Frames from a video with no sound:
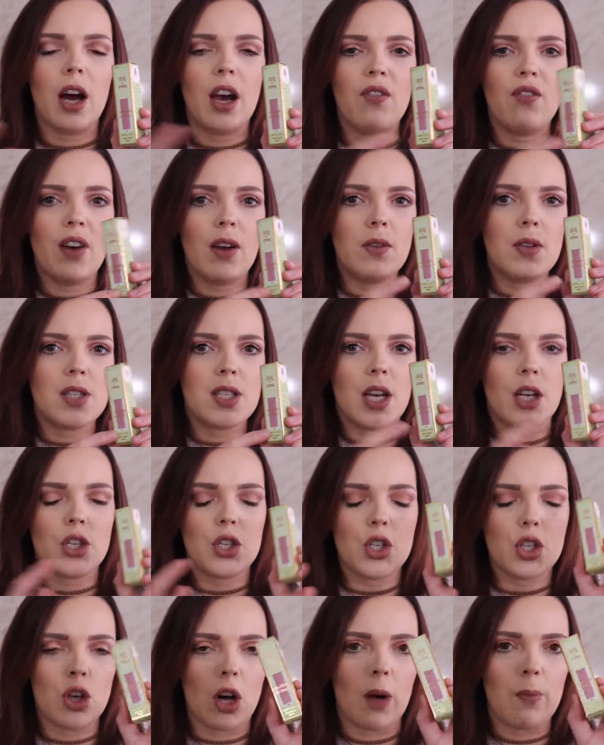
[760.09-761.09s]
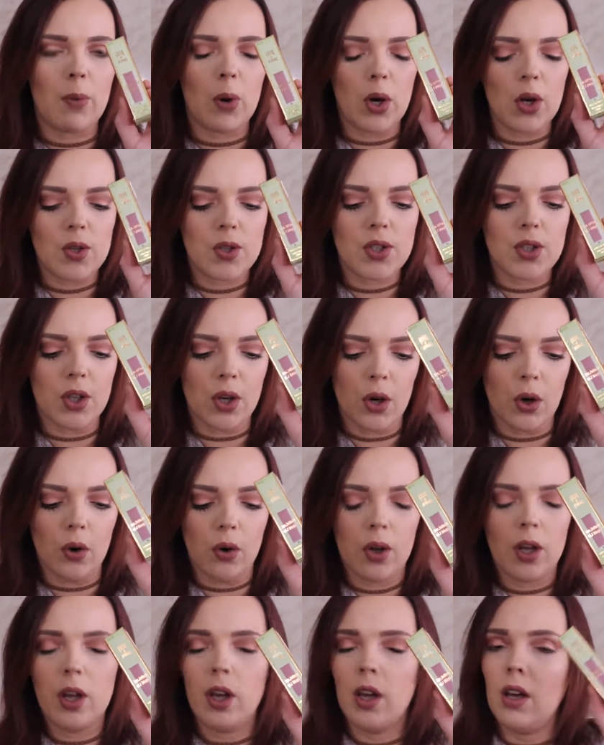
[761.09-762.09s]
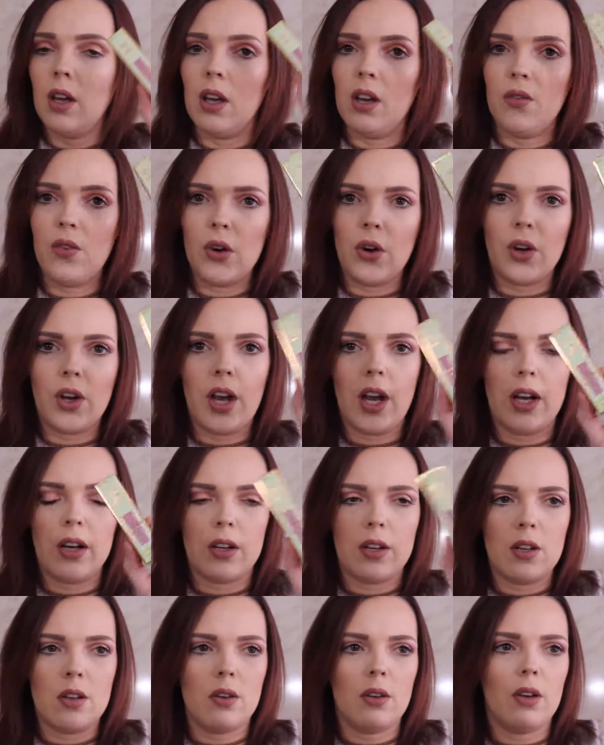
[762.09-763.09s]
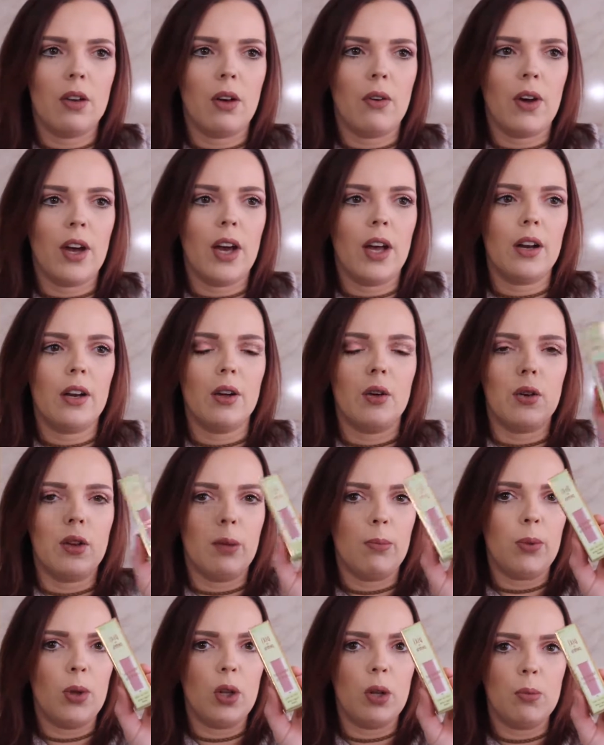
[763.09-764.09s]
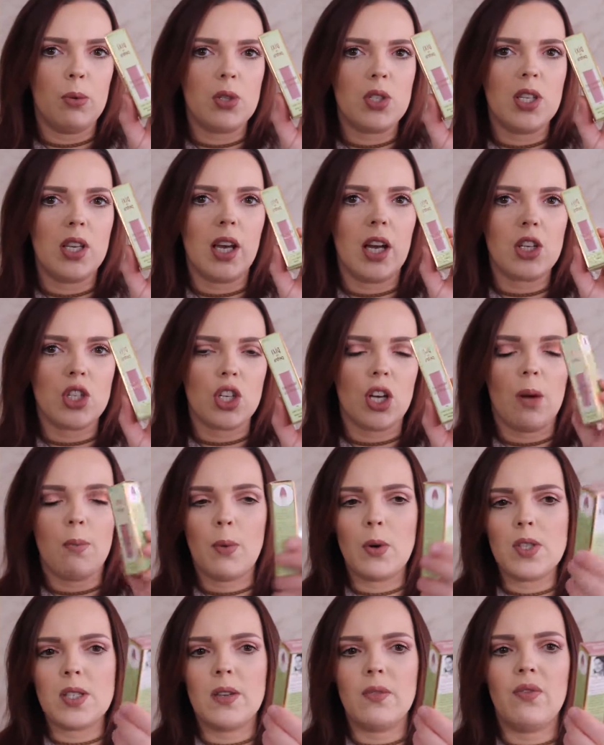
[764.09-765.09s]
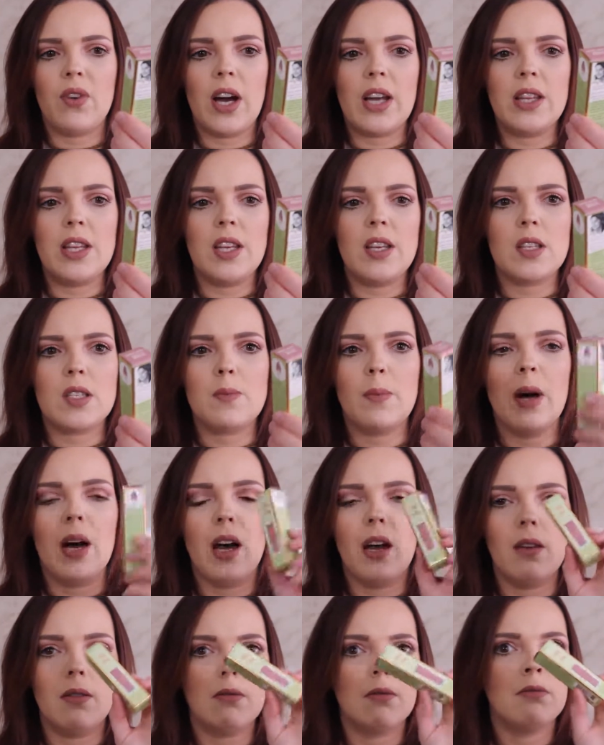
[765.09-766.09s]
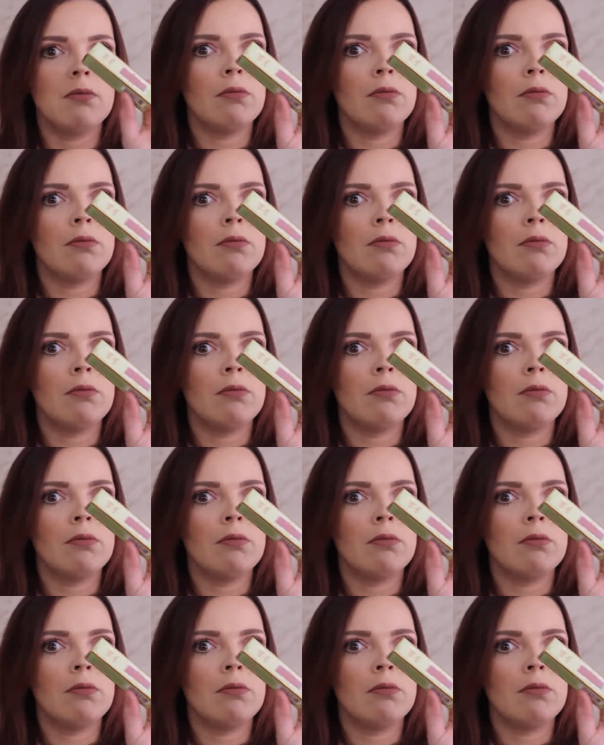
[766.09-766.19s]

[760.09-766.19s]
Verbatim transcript: I found this at Shoppers, so if you're in Canada, you can go ahead and go to the Beauty Boutique at Shoppers and find these, but